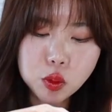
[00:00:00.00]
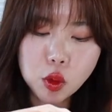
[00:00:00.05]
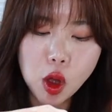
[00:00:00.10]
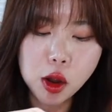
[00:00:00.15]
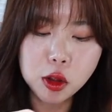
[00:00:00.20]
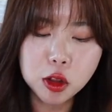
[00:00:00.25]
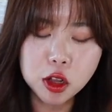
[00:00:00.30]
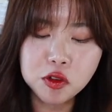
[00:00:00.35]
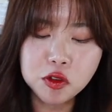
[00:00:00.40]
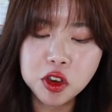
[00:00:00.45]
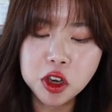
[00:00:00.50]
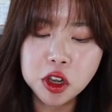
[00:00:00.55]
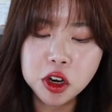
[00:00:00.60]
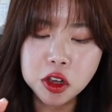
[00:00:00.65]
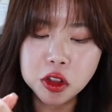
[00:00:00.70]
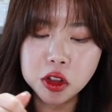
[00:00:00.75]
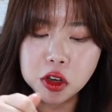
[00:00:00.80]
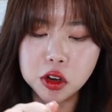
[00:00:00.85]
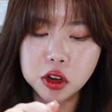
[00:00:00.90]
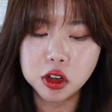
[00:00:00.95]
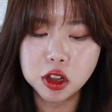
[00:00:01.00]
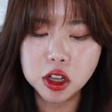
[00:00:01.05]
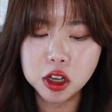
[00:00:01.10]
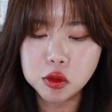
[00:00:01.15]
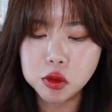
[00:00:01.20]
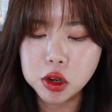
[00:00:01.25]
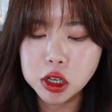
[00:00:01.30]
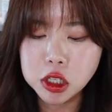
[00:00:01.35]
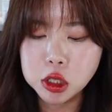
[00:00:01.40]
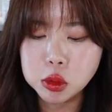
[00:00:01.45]
I love eating the
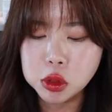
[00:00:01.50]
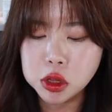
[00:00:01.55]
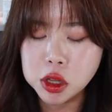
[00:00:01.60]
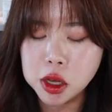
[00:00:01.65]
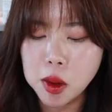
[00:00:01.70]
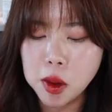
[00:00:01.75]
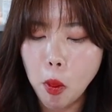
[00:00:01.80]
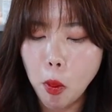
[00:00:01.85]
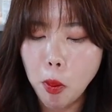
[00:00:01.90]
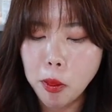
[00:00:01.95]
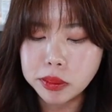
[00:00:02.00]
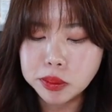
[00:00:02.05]
garlic rice with um